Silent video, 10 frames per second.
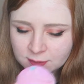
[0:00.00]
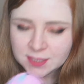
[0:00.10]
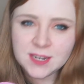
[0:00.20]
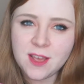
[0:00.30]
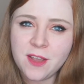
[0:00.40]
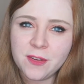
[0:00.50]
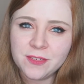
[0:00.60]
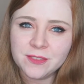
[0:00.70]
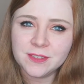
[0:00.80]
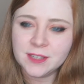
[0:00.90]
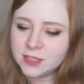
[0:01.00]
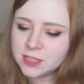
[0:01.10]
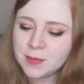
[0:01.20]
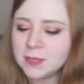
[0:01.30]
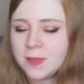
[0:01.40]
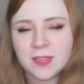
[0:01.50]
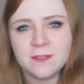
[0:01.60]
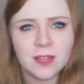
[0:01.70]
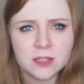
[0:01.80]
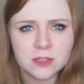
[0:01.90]
I don't know, it just makes me
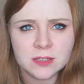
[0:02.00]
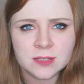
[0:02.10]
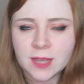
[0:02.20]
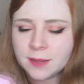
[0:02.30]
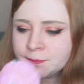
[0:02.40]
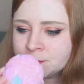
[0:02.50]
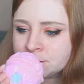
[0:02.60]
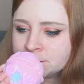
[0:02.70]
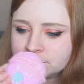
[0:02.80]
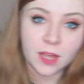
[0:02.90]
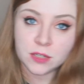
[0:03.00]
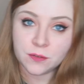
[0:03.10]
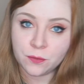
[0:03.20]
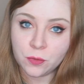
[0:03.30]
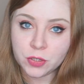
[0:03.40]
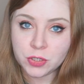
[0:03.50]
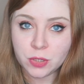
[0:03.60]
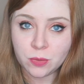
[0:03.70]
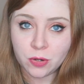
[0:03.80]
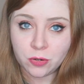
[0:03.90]
think of Valentine's Day. And for the
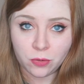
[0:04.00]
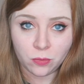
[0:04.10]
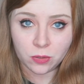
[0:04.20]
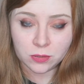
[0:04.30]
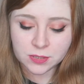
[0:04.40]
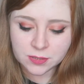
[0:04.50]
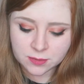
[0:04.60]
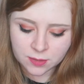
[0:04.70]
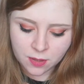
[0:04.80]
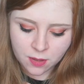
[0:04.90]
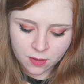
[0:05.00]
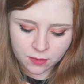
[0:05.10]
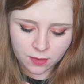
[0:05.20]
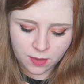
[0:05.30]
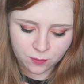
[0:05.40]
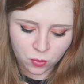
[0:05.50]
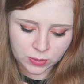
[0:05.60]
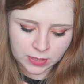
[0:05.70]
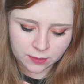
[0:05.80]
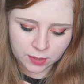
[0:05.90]
two new ones that they've
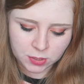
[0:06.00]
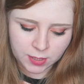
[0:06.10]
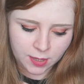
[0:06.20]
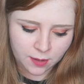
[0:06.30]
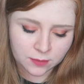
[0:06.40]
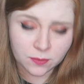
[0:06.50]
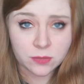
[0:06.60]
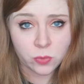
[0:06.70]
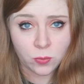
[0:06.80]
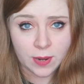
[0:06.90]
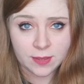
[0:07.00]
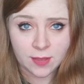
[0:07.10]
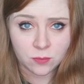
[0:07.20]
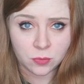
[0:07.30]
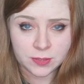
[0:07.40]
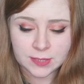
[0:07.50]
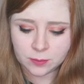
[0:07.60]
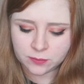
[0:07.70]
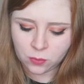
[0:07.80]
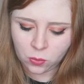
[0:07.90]
brought out this year, as I'm aware they haven't brought these
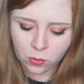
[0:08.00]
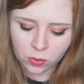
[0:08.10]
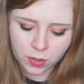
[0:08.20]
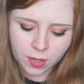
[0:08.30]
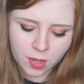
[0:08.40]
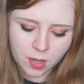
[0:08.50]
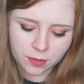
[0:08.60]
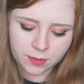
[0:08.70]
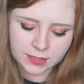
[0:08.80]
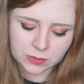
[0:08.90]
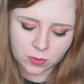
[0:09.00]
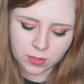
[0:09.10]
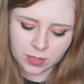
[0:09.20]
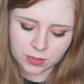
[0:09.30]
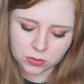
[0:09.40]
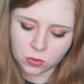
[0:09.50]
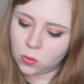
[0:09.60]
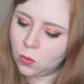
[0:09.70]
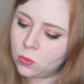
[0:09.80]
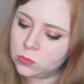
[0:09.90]
out before. This one is
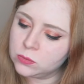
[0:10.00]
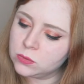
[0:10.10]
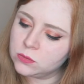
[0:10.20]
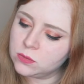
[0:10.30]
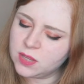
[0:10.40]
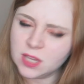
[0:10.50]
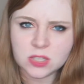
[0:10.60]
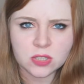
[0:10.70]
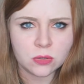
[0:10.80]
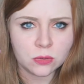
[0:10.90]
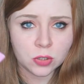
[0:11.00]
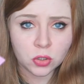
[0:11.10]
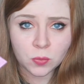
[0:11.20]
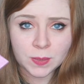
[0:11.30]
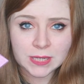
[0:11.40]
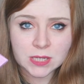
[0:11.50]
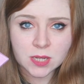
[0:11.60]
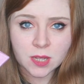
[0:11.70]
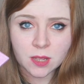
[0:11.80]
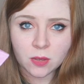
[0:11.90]
called, I think it's just called Cupid,
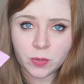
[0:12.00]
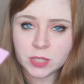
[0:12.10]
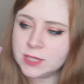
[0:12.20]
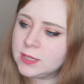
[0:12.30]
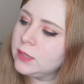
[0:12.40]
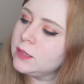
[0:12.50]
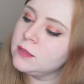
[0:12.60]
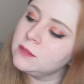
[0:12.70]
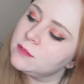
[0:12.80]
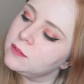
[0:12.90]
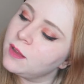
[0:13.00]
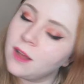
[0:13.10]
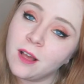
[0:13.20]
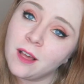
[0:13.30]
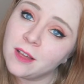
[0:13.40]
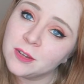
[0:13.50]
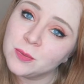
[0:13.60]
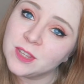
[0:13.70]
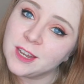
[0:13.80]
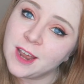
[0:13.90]
which is a little
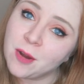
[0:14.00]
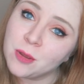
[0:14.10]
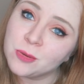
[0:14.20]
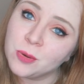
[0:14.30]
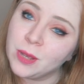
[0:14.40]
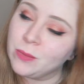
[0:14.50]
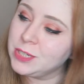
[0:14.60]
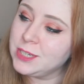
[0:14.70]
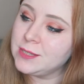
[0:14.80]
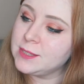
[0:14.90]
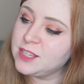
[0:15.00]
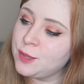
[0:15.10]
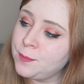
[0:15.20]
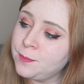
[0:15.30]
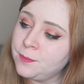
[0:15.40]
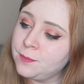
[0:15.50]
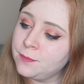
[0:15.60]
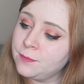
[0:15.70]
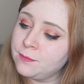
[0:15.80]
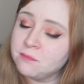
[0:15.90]
heart with an arrow through it, which is
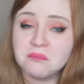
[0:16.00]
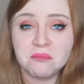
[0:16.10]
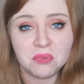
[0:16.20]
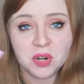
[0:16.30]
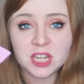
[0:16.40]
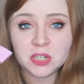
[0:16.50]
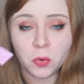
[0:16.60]
pretty